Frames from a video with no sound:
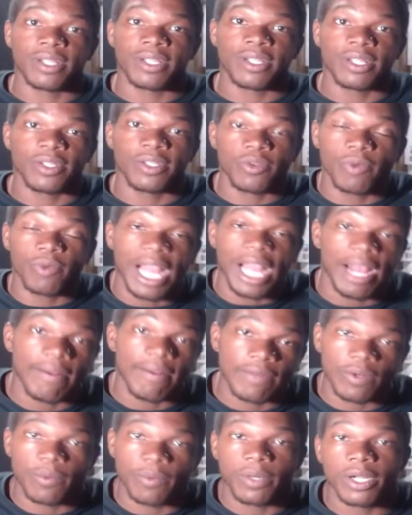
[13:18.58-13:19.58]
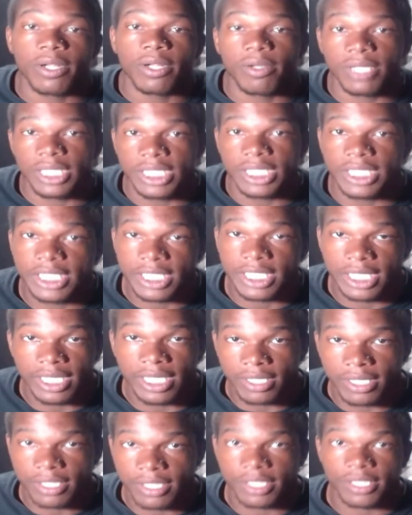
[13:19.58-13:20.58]
you have to work on these
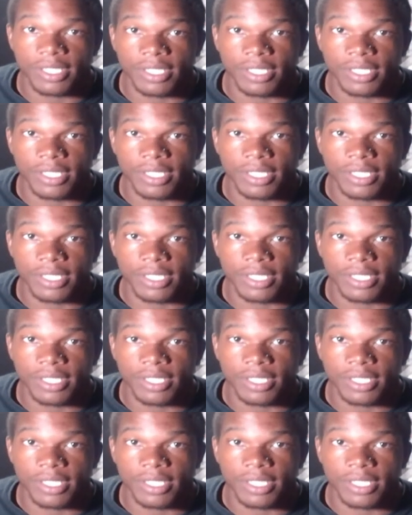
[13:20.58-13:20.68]
things.